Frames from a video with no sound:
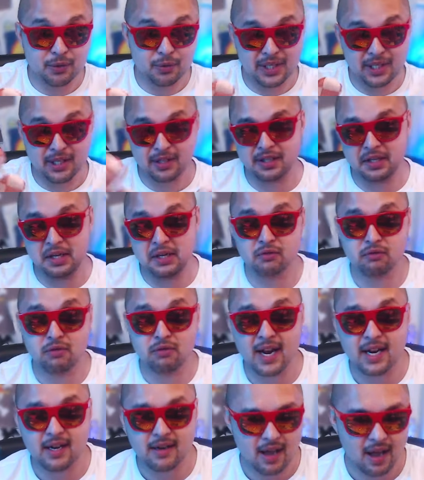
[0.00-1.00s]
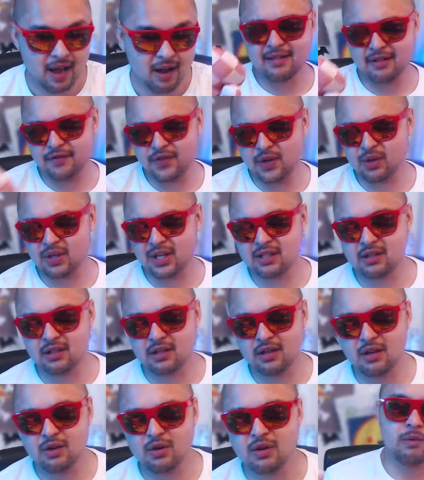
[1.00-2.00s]
we're gonna eat right now. A few days
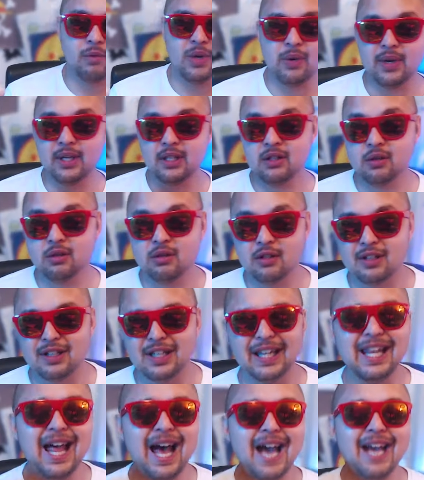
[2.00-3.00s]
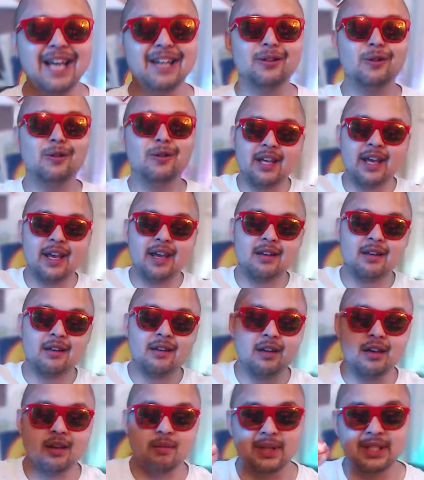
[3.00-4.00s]
ago we went to the Lidl and
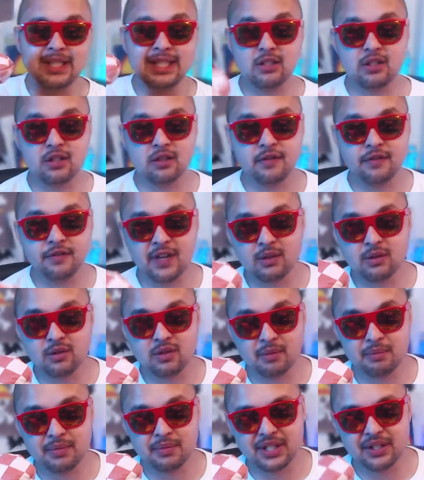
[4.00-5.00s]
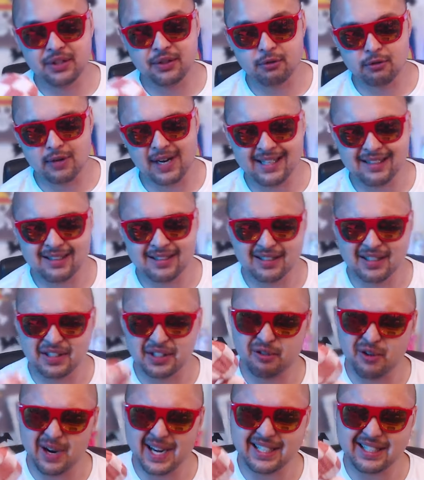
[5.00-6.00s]
uh, my Ninja-chan found something great, the
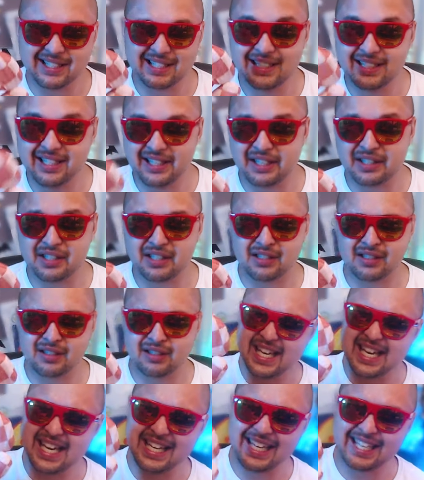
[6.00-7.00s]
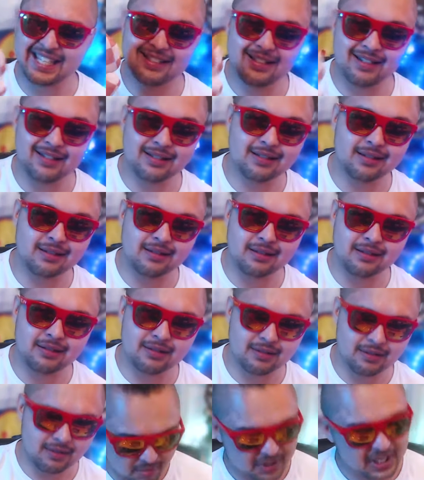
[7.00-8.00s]
greatest dish in
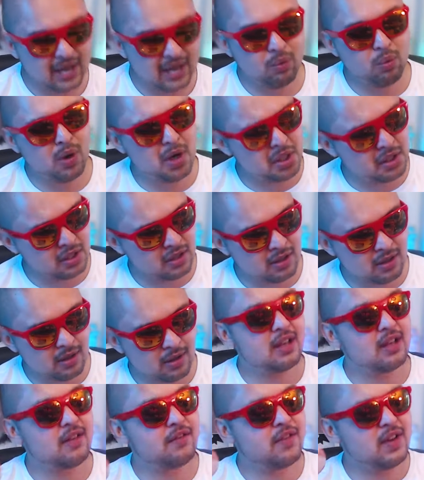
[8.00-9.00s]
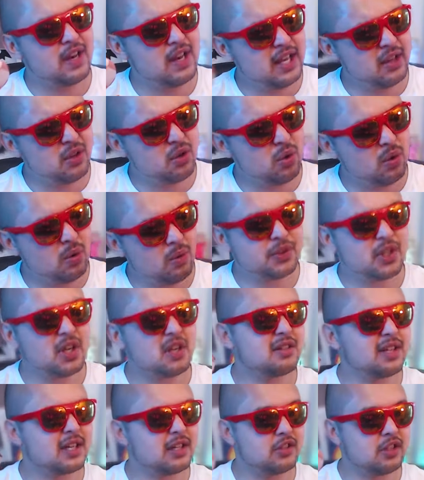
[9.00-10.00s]
existence. But I wonder nice. if Lidl
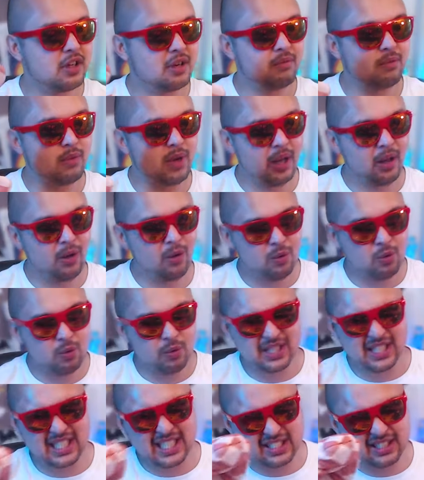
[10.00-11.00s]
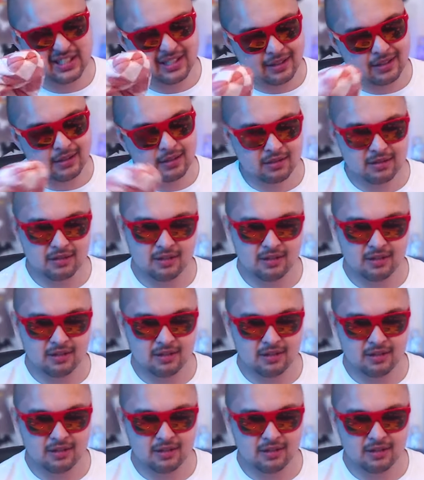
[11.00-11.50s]
does their job well with this dish.